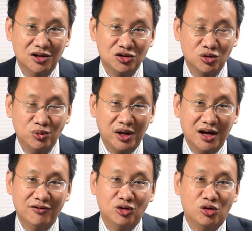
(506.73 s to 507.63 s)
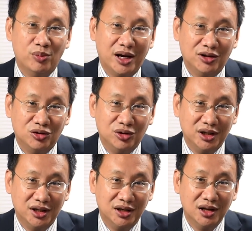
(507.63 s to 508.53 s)
So we have to go back to
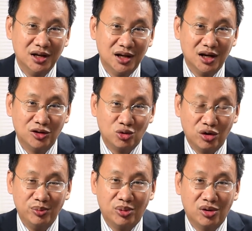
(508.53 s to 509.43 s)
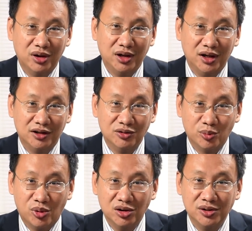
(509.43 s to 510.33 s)
the uh, drawing board in terms
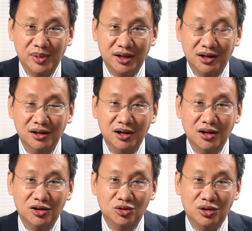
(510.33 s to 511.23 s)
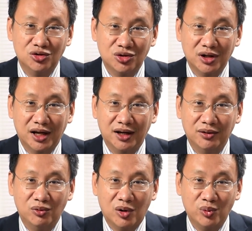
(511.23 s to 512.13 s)
of policy making to ensure
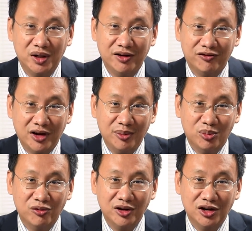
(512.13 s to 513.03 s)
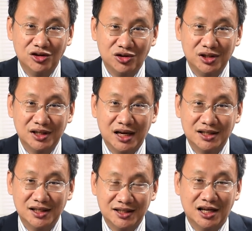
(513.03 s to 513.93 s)
that while we defend both industries
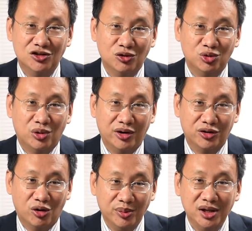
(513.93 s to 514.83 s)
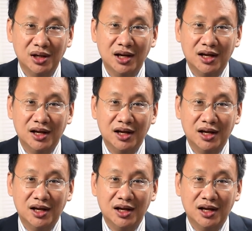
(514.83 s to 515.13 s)
as essential to our economy,